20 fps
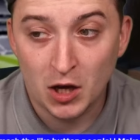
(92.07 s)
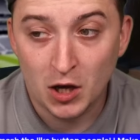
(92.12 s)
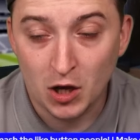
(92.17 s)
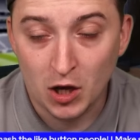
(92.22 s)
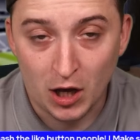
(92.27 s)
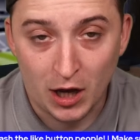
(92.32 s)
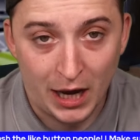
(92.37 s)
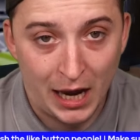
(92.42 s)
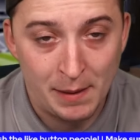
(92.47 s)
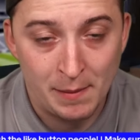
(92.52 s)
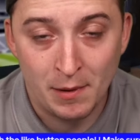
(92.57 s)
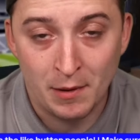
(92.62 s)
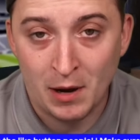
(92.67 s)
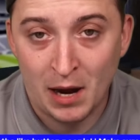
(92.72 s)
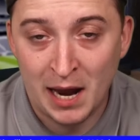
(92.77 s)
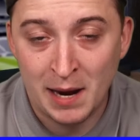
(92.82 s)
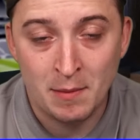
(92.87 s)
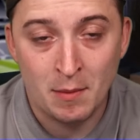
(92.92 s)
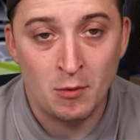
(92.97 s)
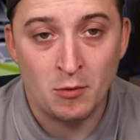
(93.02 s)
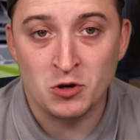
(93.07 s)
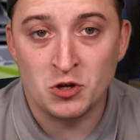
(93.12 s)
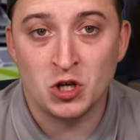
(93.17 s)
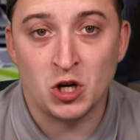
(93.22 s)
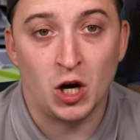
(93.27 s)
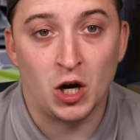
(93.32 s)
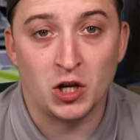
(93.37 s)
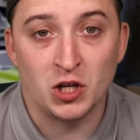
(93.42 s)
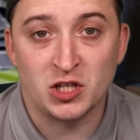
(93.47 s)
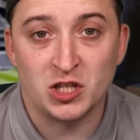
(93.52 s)
him and
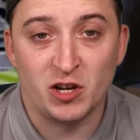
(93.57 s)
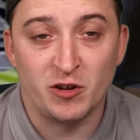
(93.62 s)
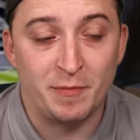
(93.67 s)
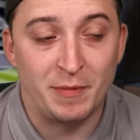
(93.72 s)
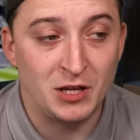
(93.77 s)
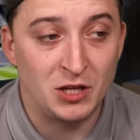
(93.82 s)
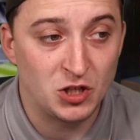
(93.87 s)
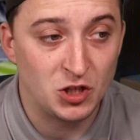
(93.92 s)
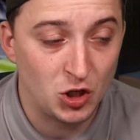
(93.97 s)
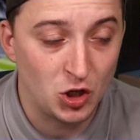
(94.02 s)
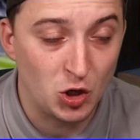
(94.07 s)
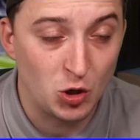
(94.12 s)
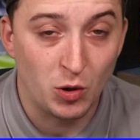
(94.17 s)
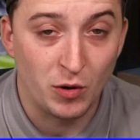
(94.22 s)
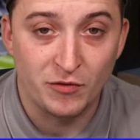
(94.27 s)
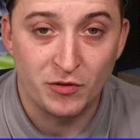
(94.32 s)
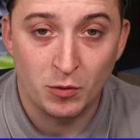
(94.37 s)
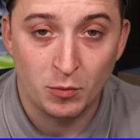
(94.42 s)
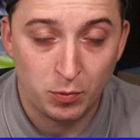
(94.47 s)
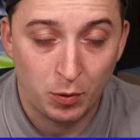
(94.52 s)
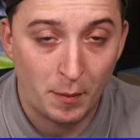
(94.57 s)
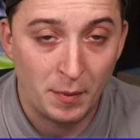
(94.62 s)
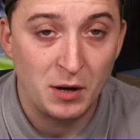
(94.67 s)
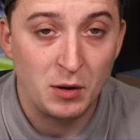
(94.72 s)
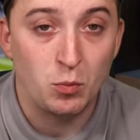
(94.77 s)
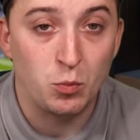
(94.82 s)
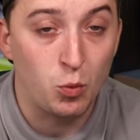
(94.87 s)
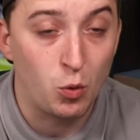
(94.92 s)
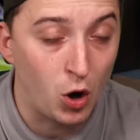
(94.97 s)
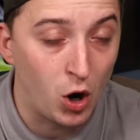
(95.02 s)
Richarlison have been two of the probably
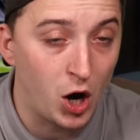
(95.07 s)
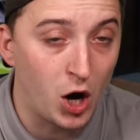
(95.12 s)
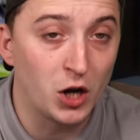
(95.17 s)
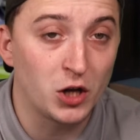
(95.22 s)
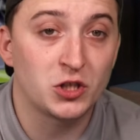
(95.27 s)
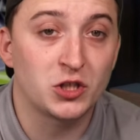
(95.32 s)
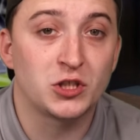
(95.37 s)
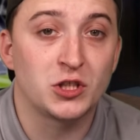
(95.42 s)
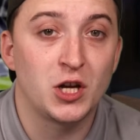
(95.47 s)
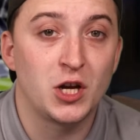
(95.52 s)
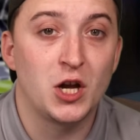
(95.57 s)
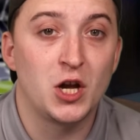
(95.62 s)
worst